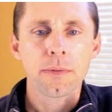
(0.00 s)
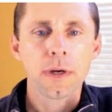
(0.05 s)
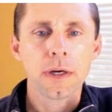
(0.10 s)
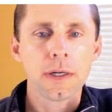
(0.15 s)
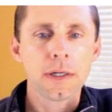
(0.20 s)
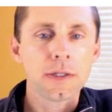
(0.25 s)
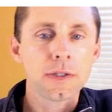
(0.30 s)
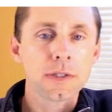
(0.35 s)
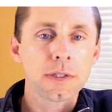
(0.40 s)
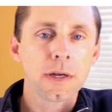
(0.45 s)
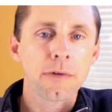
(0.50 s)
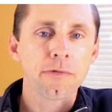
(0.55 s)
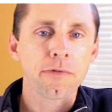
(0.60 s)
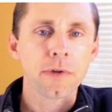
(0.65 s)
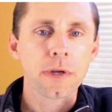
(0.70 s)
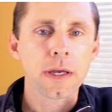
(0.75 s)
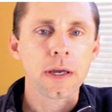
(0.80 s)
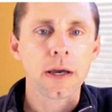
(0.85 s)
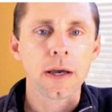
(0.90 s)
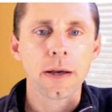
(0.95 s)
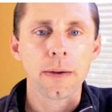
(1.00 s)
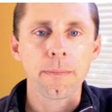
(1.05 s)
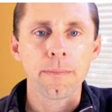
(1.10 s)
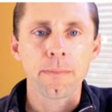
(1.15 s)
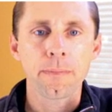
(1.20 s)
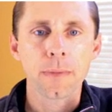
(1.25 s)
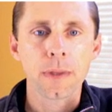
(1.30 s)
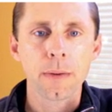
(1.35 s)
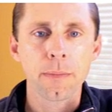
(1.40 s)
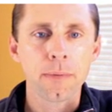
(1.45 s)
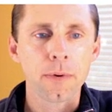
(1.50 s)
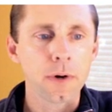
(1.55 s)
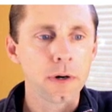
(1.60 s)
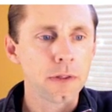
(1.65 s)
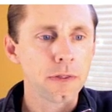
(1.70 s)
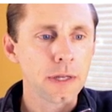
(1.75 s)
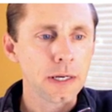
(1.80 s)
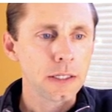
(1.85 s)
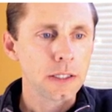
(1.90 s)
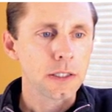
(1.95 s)
uh, it's definitely um, an
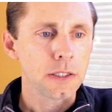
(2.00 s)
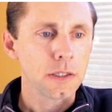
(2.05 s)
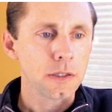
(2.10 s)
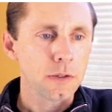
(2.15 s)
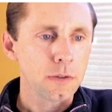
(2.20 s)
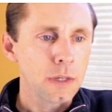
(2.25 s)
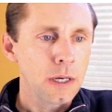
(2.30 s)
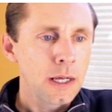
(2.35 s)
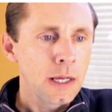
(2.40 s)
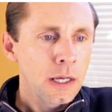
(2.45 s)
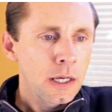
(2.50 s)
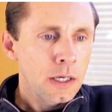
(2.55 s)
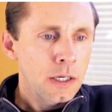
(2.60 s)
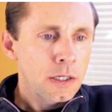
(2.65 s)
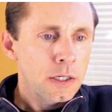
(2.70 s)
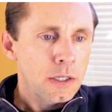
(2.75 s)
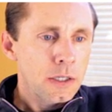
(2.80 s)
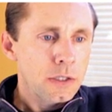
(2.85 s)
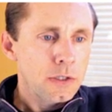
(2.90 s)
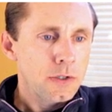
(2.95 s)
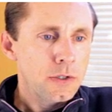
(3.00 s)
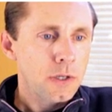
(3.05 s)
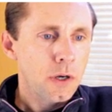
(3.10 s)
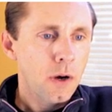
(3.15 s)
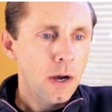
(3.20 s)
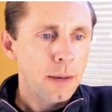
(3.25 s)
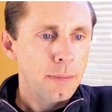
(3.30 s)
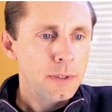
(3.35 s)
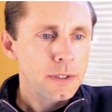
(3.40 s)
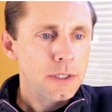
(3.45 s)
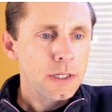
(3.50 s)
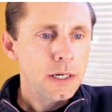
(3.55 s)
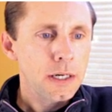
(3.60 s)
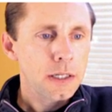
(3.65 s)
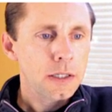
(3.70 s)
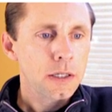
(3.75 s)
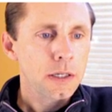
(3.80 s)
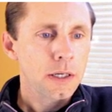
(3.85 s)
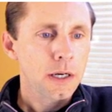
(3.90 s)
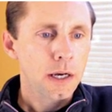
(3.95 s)
important thing to do. So I'm just going
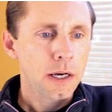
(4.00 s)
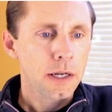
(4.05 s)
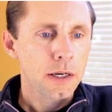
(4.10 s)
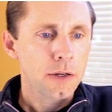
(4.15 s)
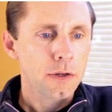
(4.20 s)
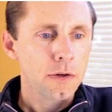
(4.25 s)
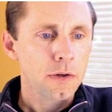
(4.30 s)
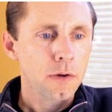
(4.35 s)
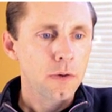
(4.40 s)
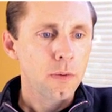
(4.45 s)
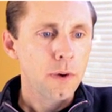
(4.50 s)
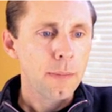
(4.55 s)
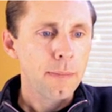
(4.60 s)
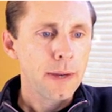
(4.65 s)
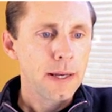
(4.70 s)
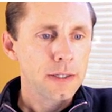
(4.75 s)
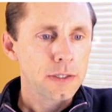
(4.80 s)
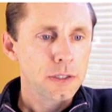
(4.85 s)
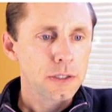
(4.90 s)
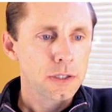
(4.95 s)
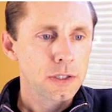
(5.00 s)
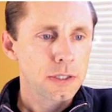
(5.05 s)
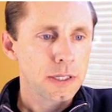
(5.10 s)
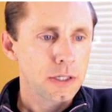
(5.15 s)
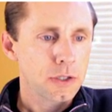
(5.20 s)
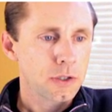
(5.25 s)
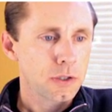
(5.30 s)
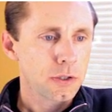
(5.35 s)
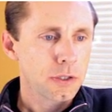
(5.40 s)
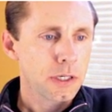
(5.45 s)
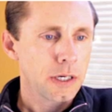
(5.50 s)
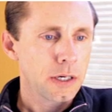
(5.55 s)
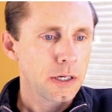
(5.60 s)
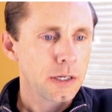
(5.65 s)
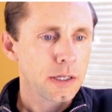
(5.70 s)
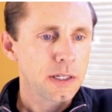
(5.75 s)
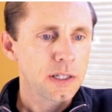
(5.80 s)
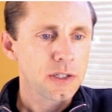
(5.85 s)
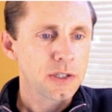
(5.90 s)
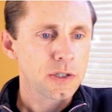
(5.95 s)
to click on Google Webmaster Central here.
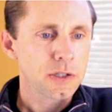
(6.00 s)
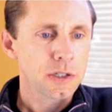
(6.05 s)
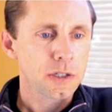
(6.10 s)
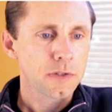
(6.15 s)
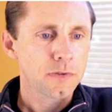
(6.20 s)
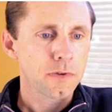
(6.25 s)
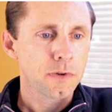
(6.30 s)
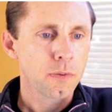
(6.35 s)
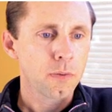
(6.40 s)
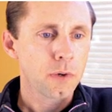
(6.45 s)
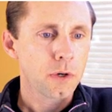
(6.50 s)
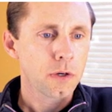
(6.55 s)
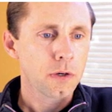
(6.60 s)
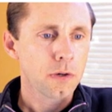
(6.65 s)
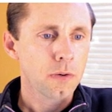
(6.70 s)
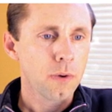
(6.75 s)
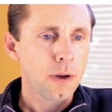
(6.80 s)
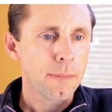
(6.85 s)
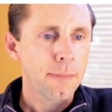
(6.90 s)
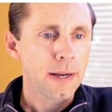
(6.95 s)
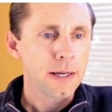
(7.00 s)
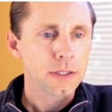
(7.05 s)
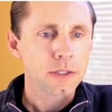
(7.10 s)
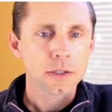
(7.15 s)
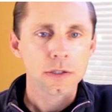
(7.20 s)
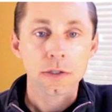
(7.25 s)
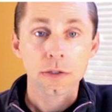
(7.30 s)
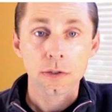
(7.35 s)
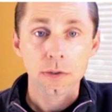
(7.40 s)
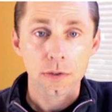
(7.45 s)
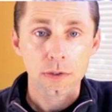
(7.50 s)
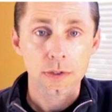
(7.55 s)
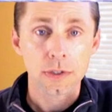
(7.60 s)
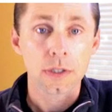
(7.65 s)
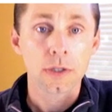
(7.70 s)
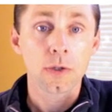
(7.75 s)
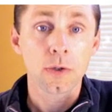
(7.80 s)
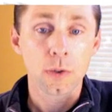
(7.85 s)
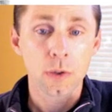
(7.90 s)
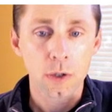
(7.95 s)
You can just search for Google Webmaster Tools
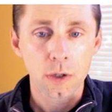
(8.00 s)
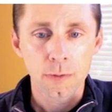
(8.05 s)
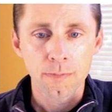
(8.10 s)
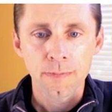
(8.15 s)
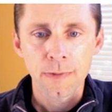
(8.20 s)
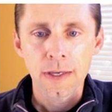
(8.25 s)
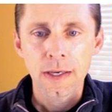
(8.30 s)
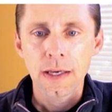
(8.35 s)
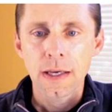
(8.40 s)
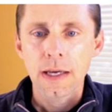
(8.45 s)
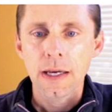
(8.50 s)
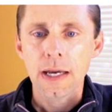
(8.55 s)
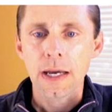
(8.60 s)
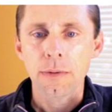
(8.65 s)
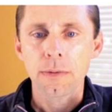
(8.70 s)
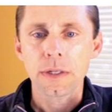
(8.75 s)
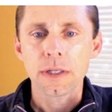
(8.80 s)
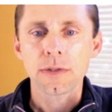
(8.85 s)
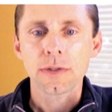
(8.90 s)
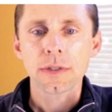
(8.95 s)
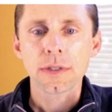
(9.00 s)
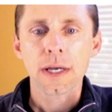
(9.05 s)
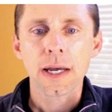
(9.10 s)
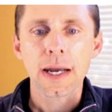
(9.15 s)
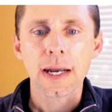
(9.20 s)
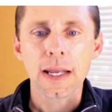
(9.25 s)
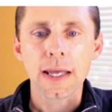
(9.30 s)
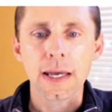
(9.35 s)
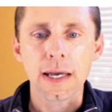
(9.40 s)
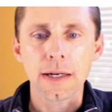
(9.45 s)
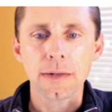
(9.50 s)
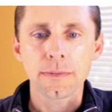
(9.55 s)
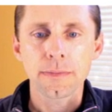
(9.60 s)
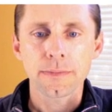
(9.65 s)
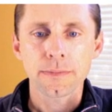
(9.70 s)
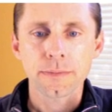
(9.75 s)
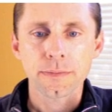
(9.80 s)
in Google. And when you sign in,